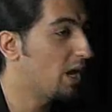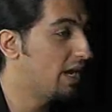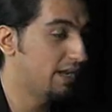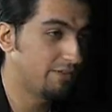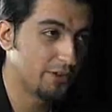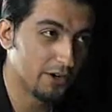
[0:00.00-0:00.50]

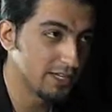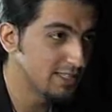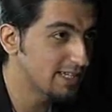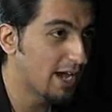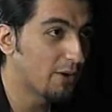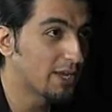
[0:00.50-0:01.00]
If you're in
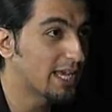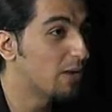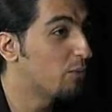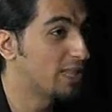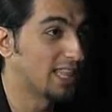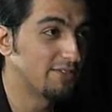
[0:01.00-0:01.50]
town
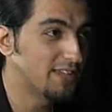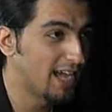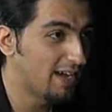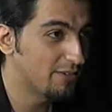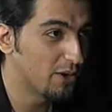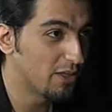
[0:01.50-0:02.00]
again, we'd love to
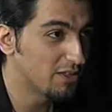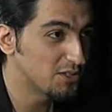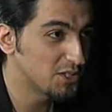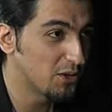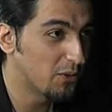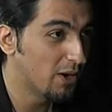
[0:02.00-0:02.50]
have you on the
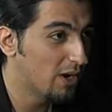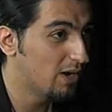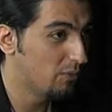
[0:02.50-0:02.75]
show